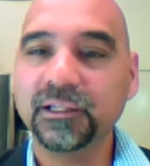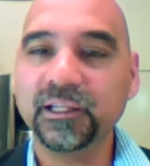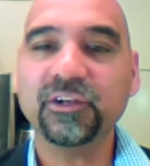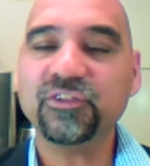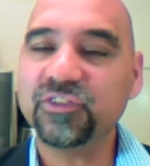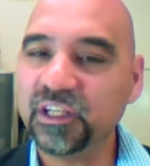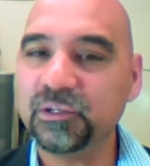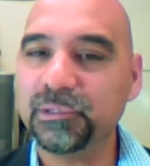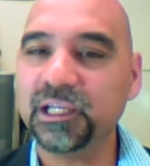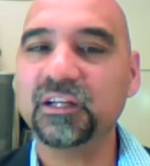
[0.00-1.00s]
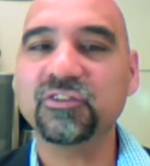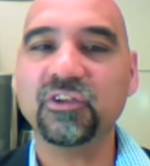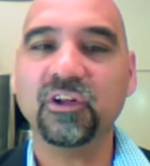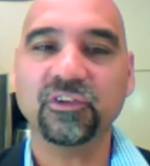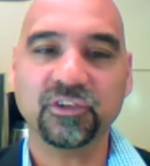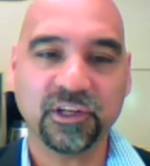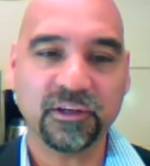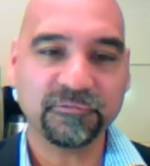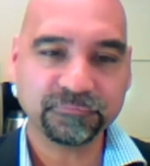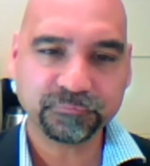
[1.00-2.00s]
stage, and so leaders need
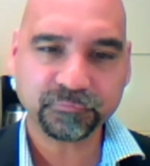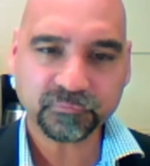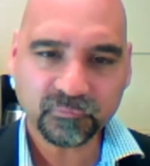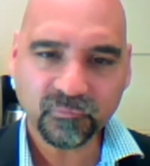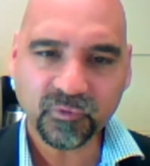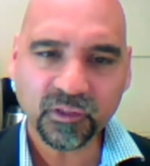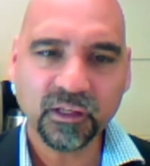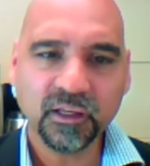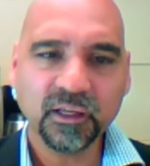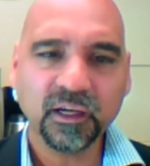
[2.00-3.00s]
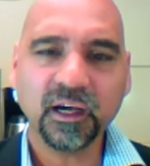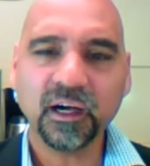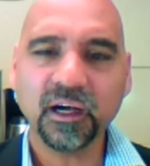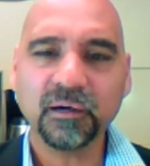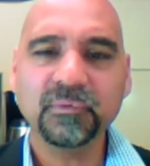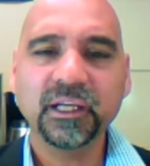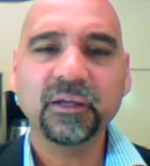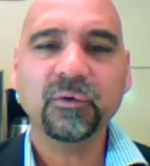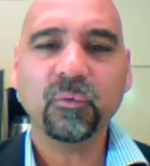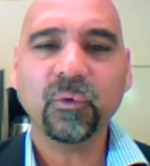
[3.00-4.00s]
to be consultative.
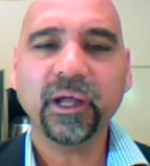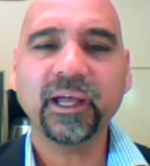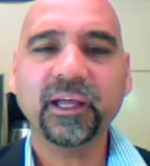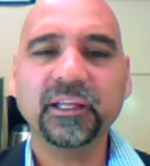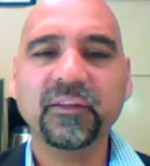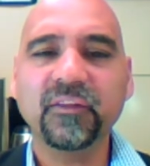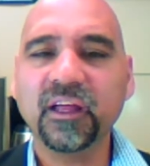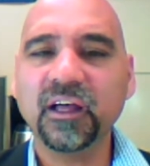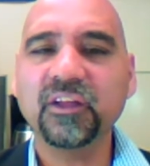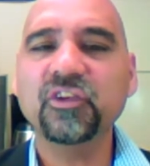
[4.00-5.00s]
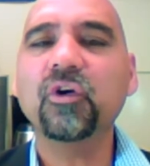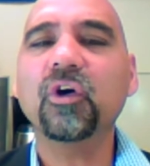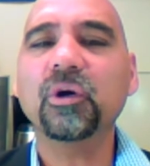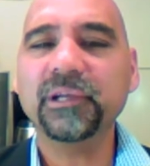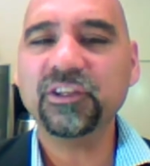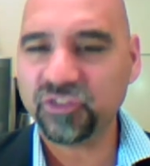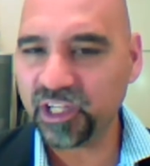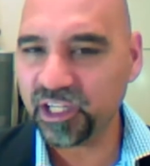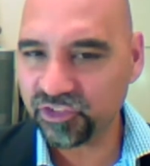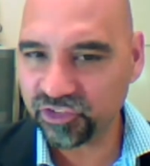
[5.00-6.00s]
Um, when
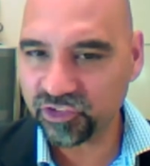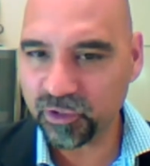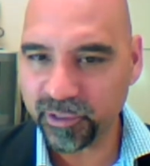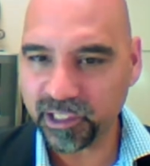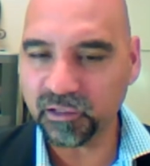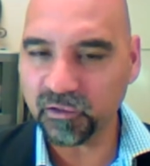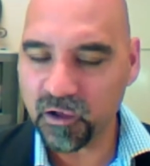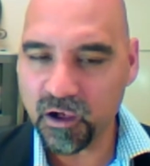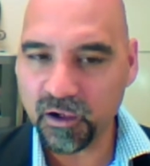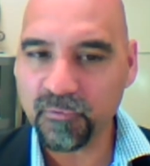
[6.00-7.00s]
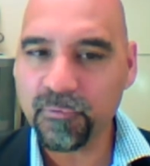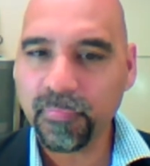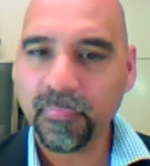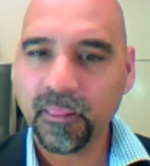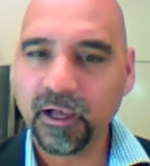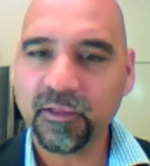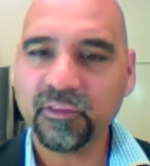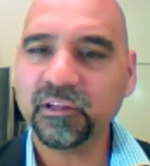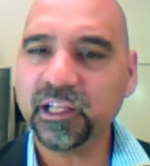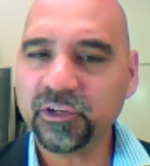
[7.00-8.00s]
the norming stage is going
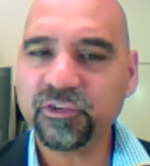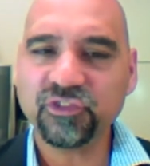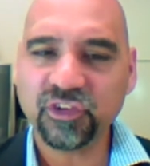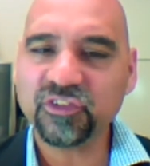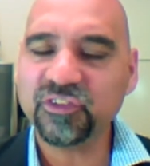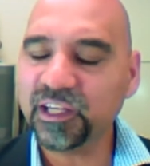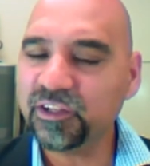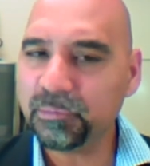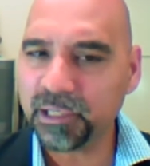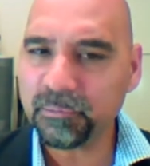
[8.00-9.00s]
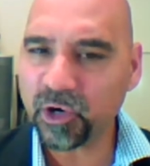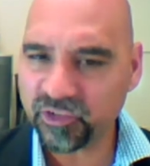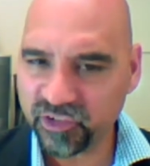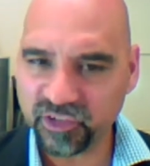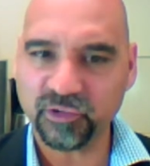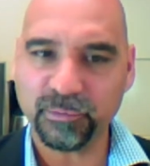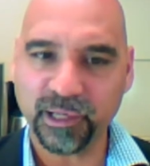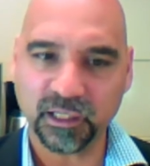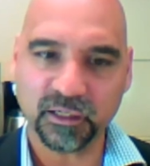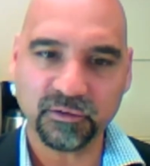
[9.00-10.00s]
along, uh, the leaders just
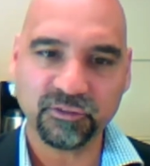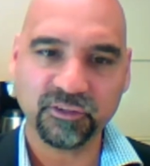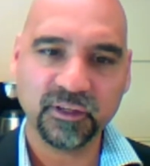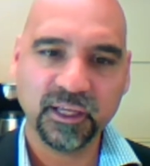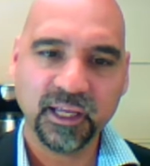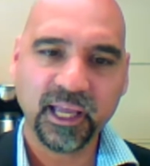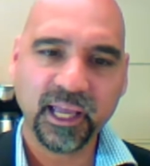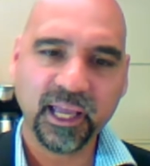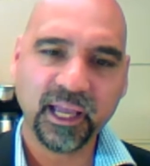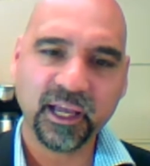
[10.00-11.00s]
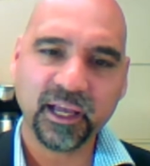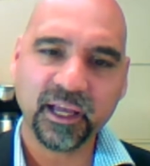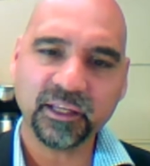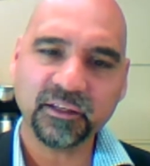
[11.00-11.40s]
need to be participative.